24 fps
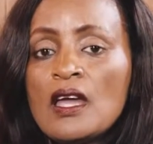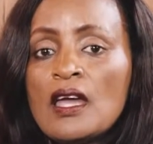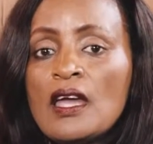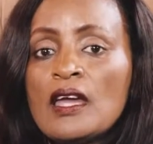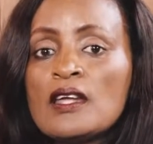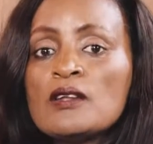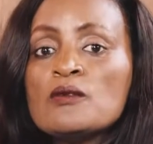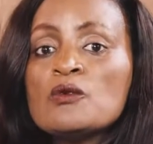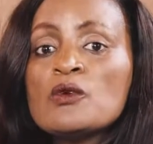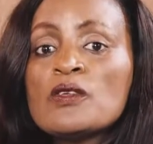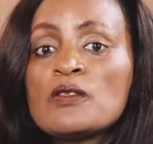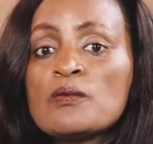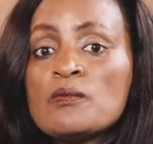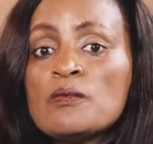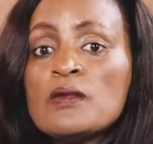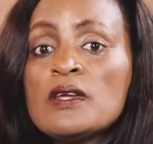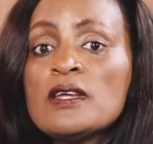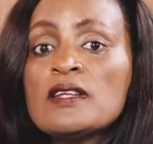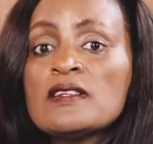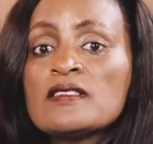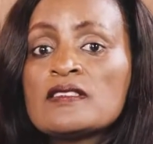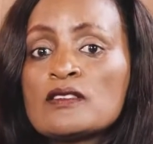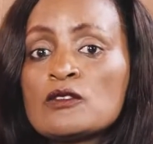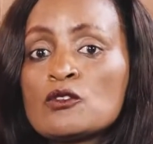And with me
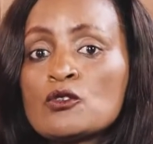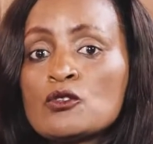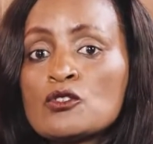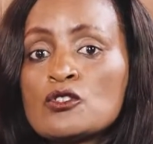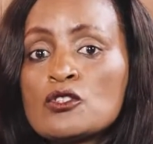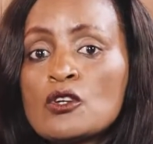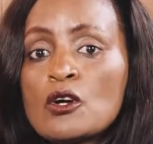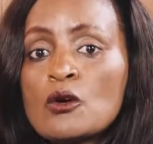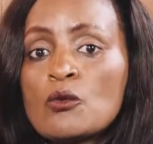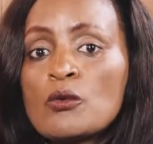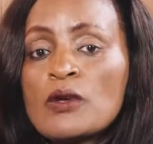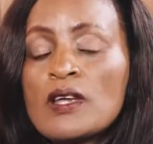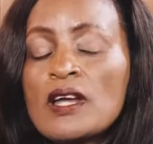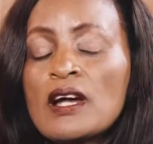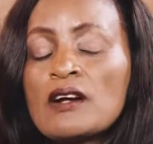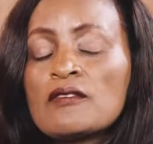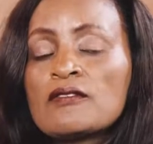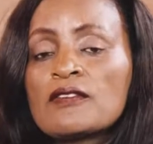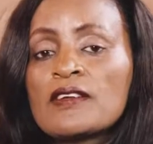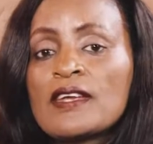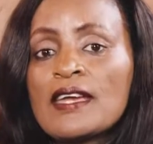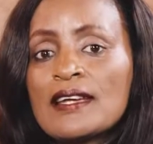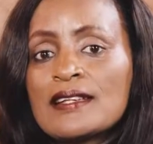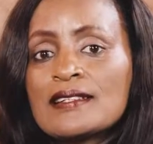in studio we
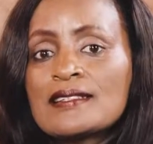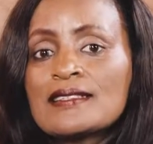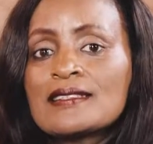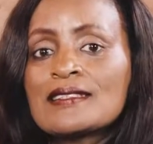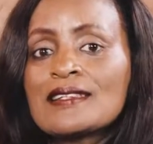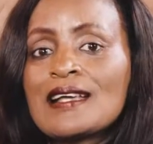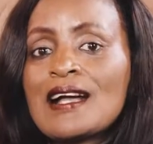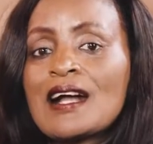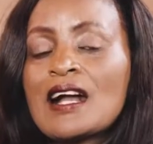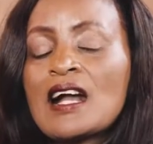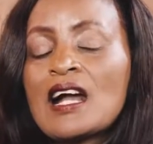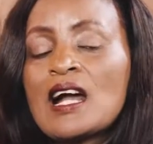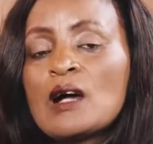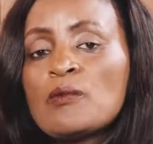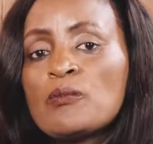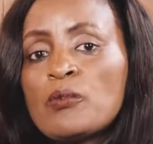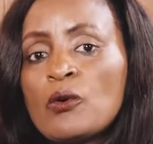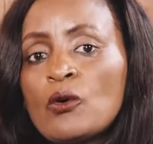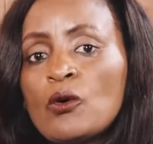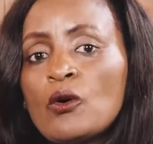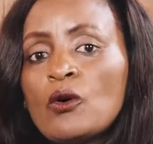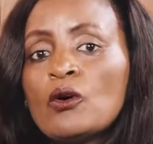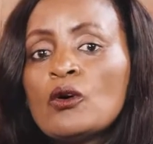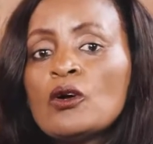have guests, a
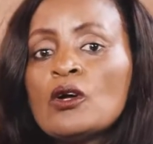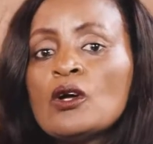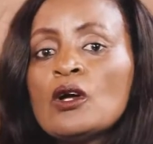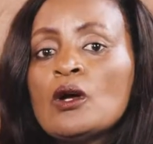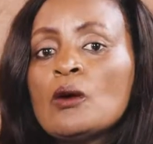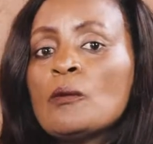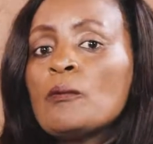couple,